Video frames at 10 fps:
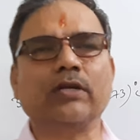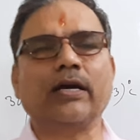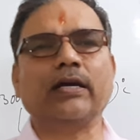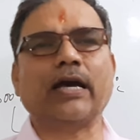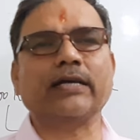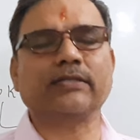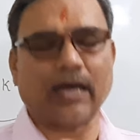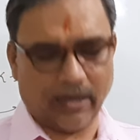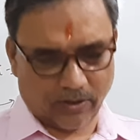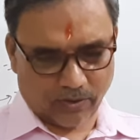the
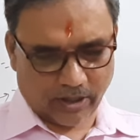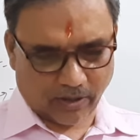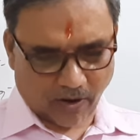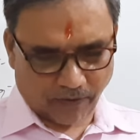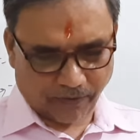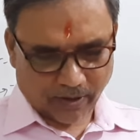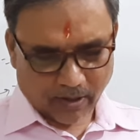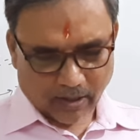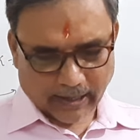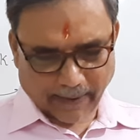SI unit
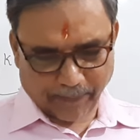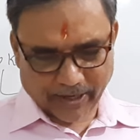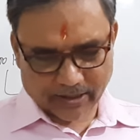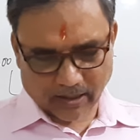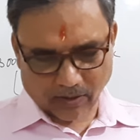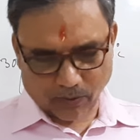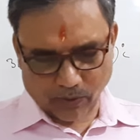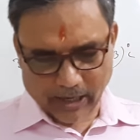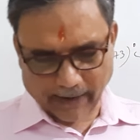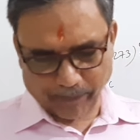of temperature,
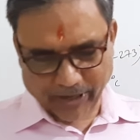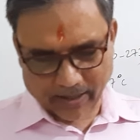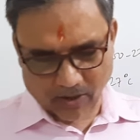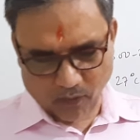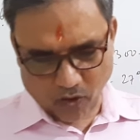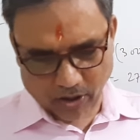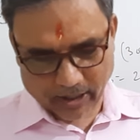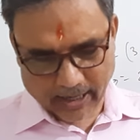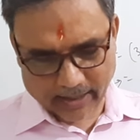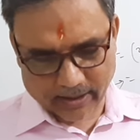cooling, then the
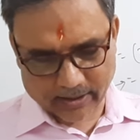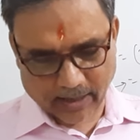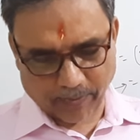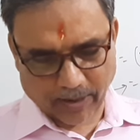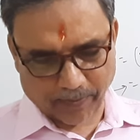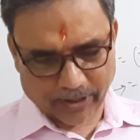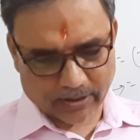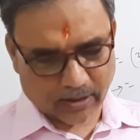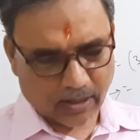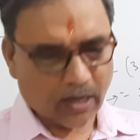water at the same
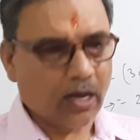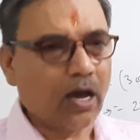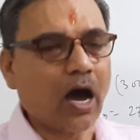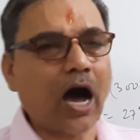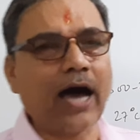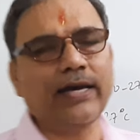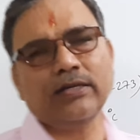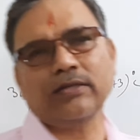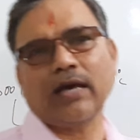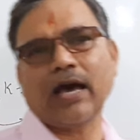temperature.
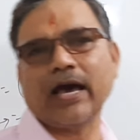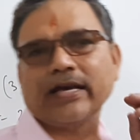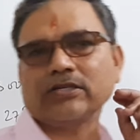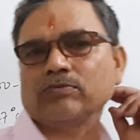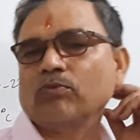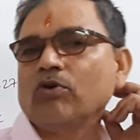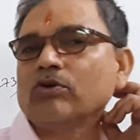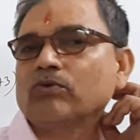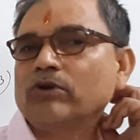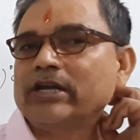Ice has
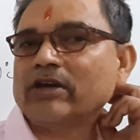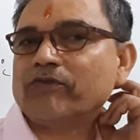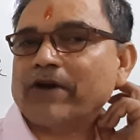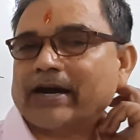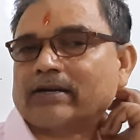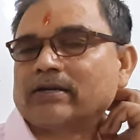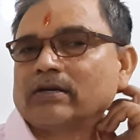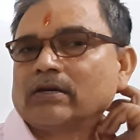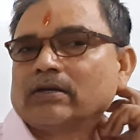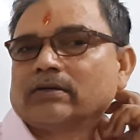more cooling effect
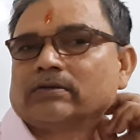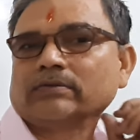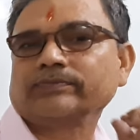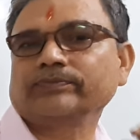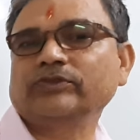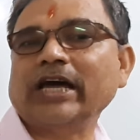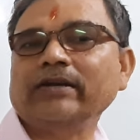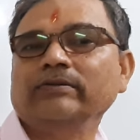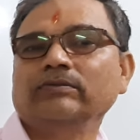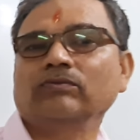
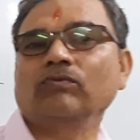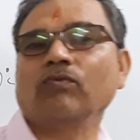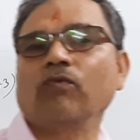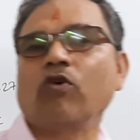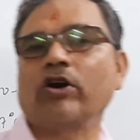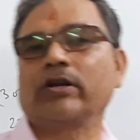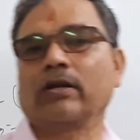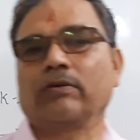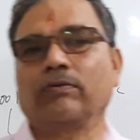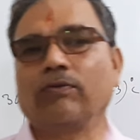than
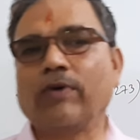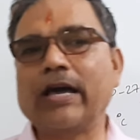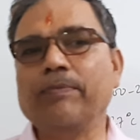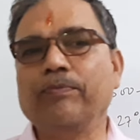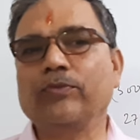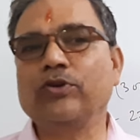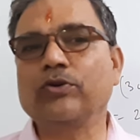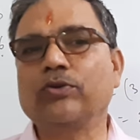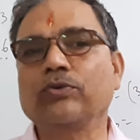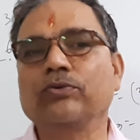water. Why?
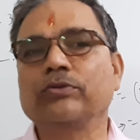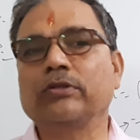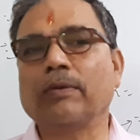Due to